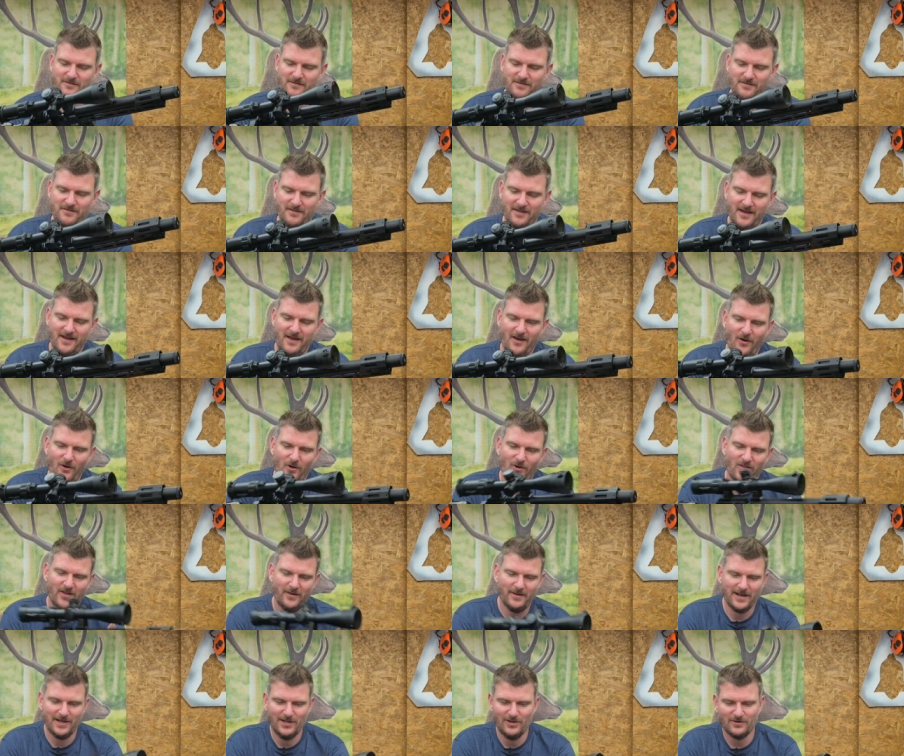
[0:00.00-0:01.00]
of,
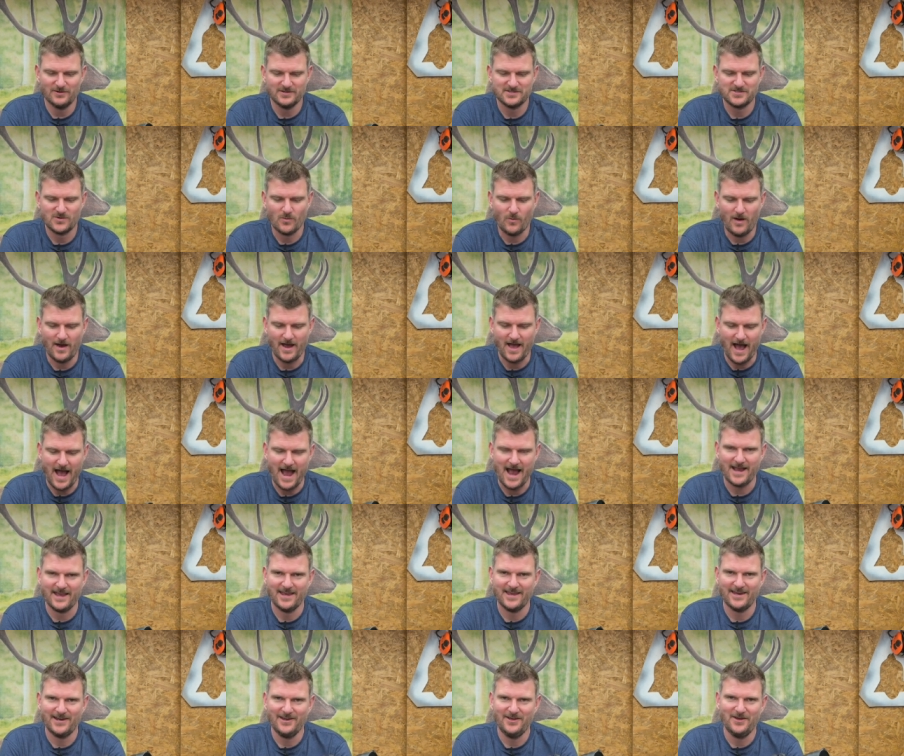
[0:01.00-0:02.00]
although it looks quite
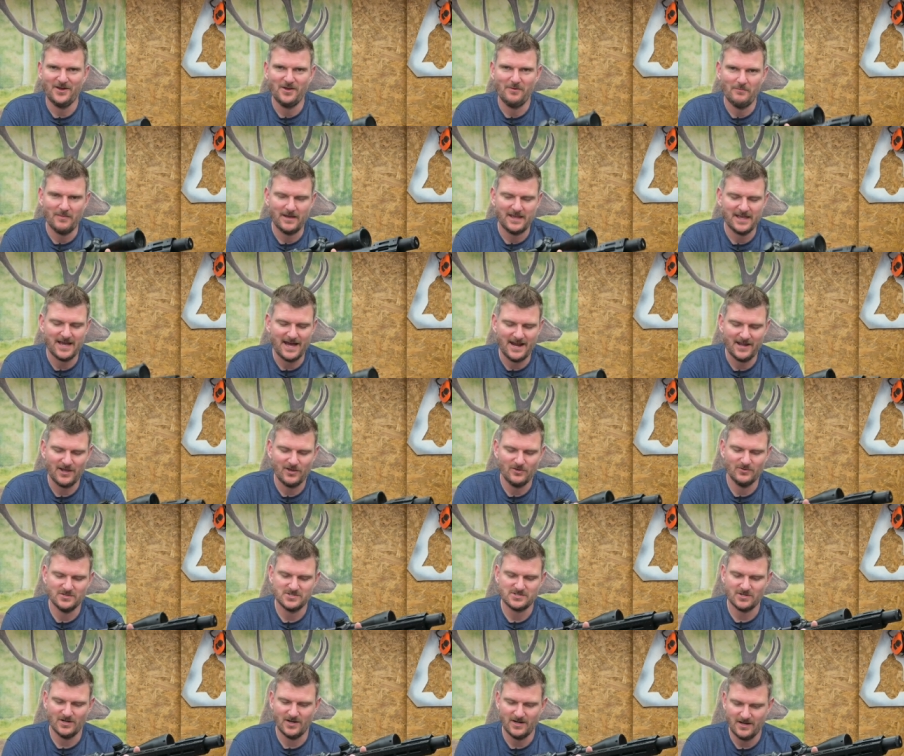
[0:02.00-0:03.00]
angular and
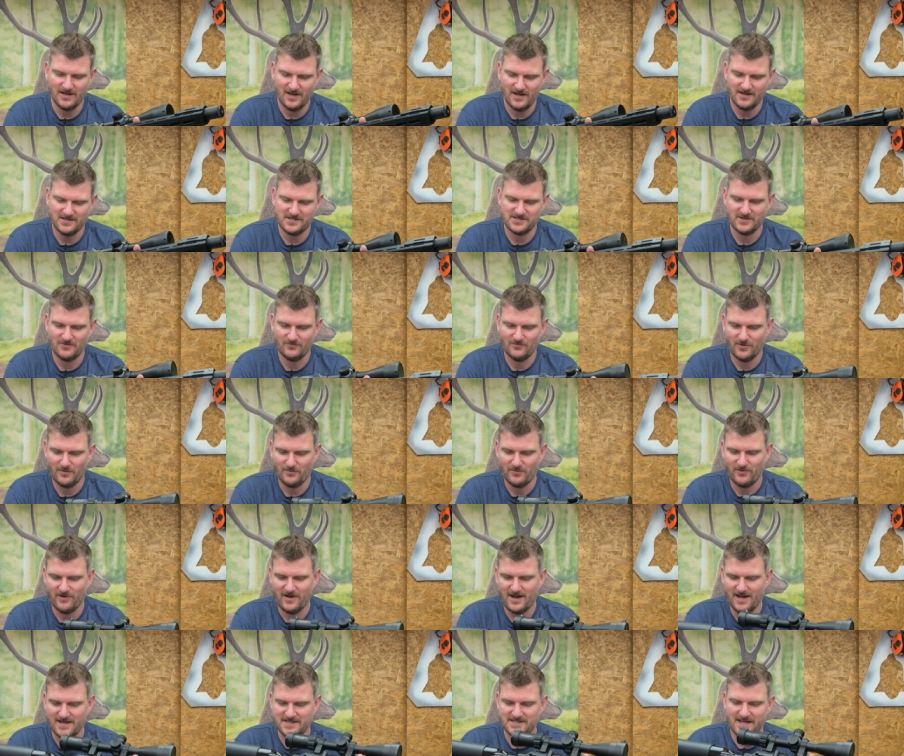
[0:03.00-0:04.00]
mechanical, it's got a nice
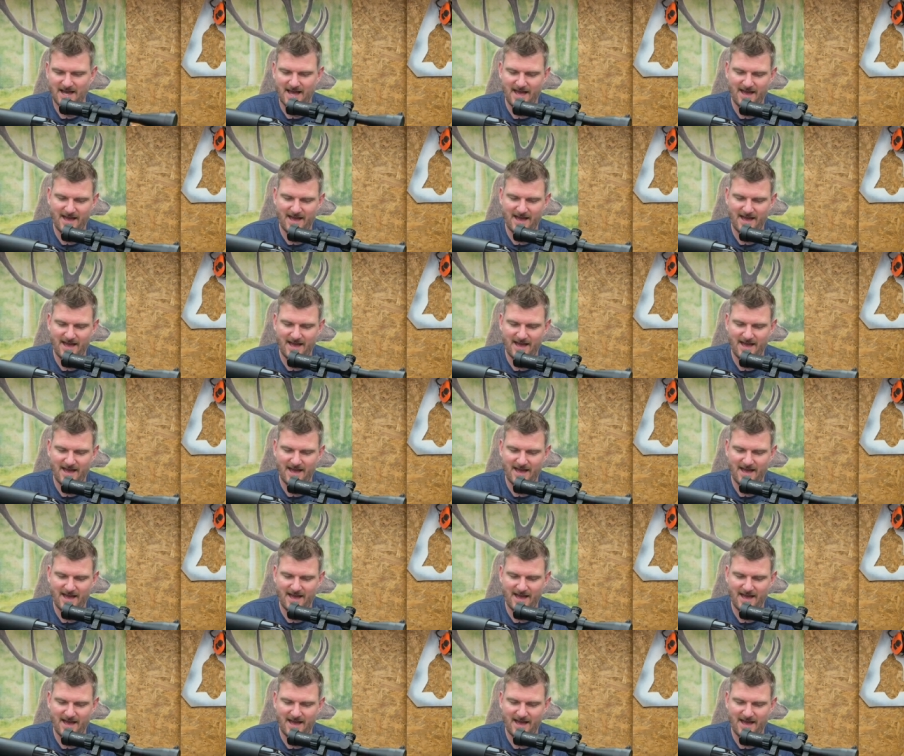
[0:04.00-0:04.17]
rubberized